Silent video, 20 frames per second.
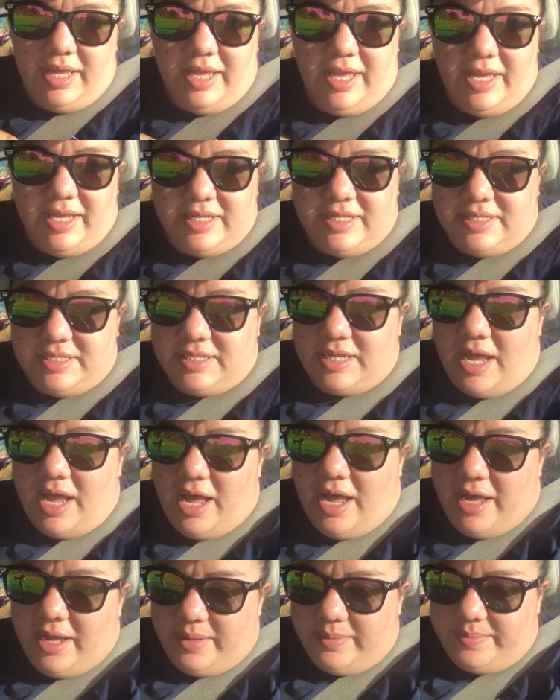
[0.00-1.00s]
It's,
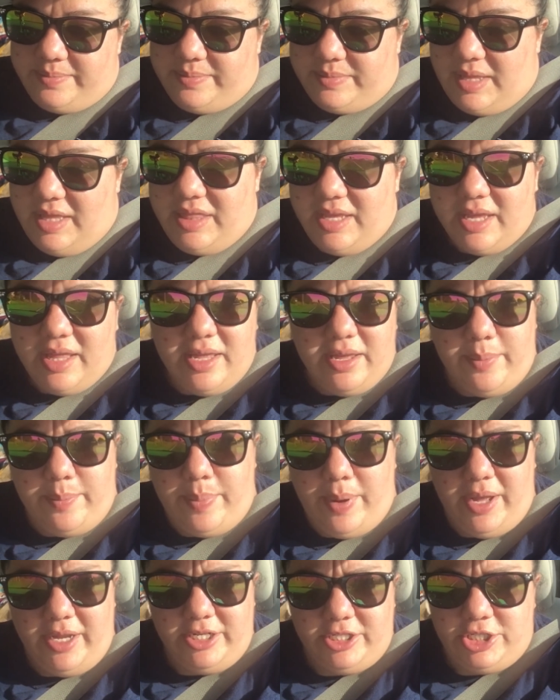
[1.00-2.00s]
I think like a
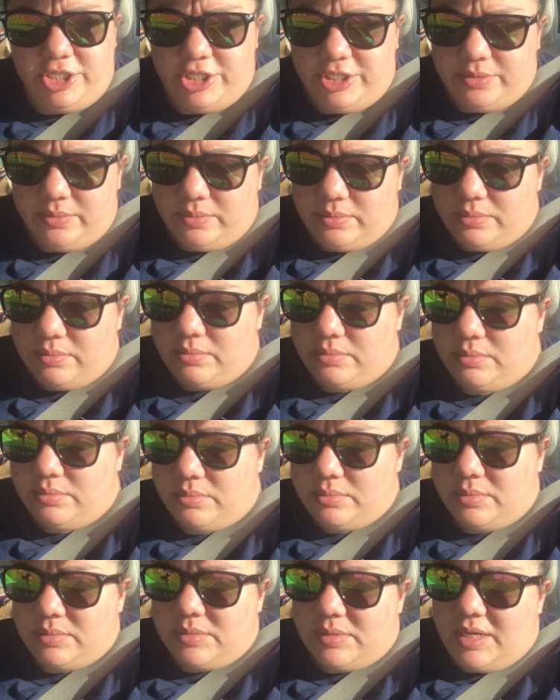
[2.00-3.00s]
punch.
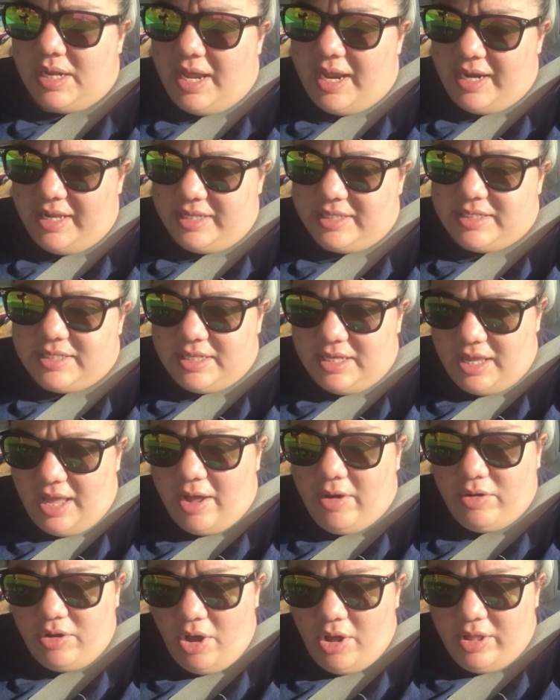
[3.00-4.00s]
And it's an
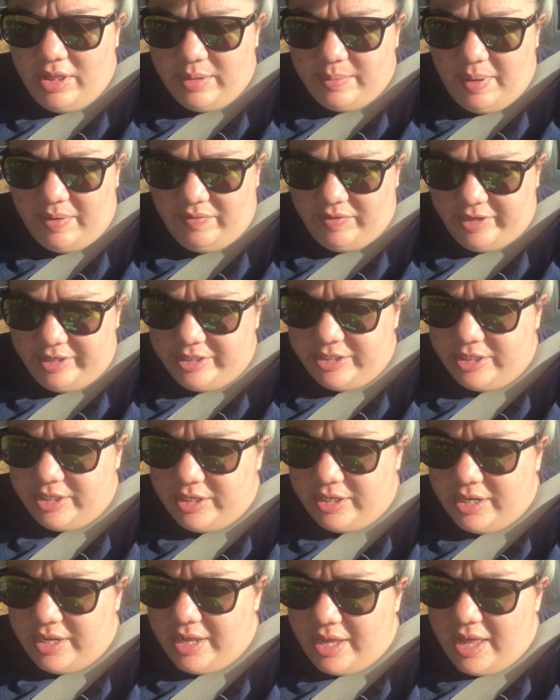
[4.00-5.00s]
alcoholic beverage.
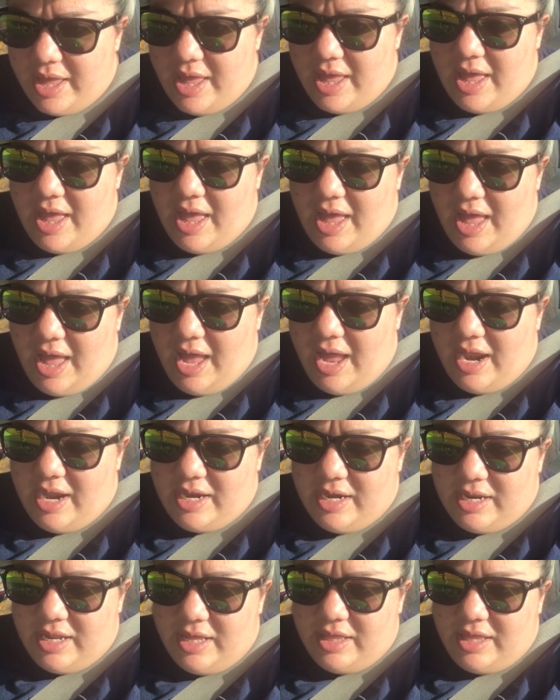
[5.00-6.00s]

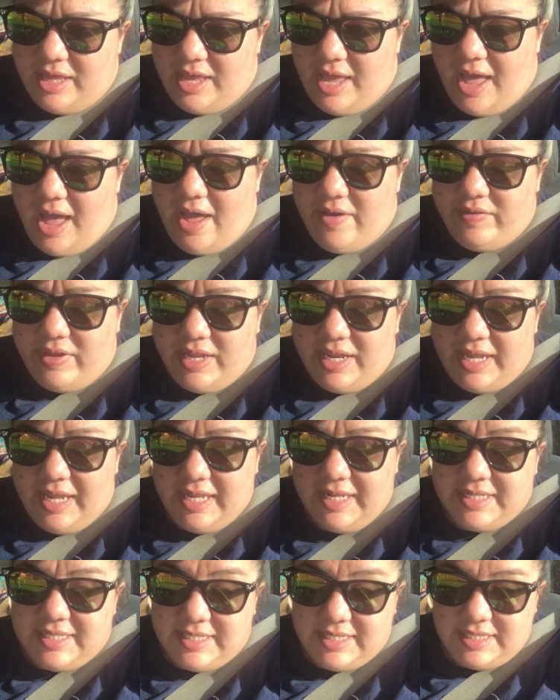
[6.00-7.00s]
And they have it
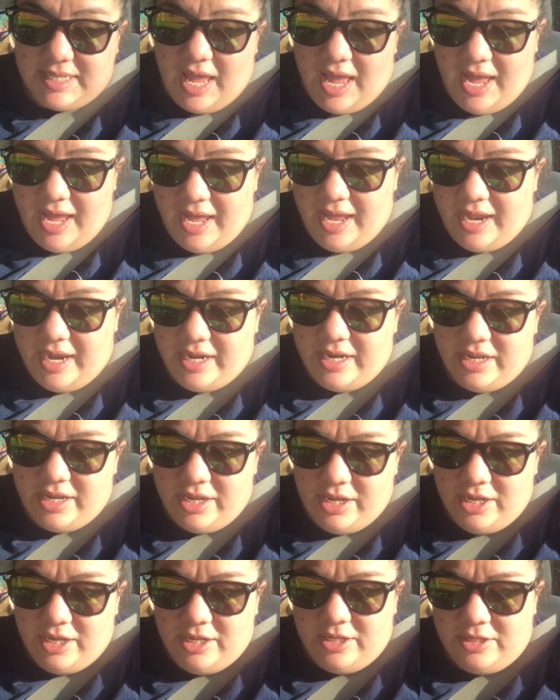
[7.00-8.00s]
inside
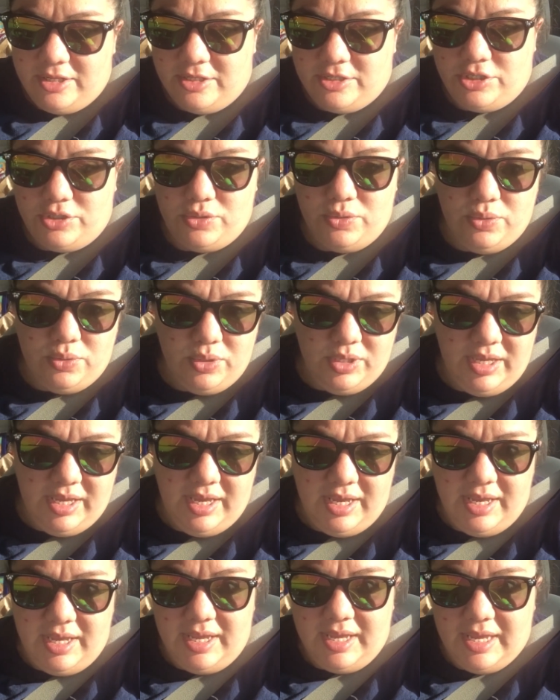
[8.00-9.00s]
the
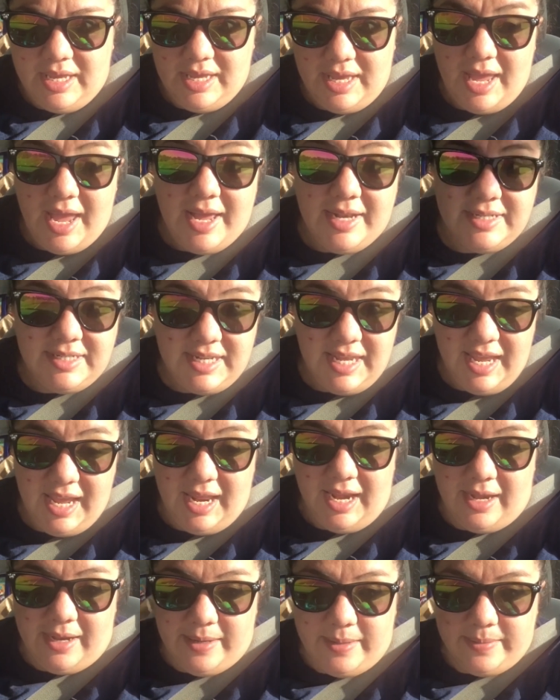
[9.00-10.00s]
Sully
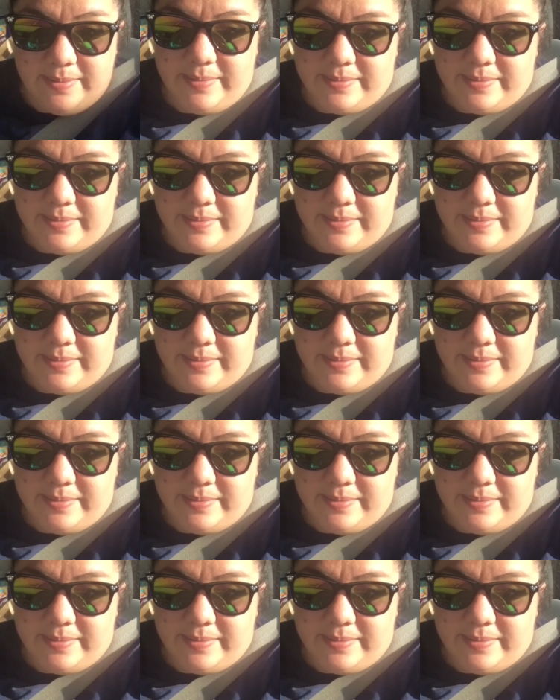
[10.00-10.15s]
canteen.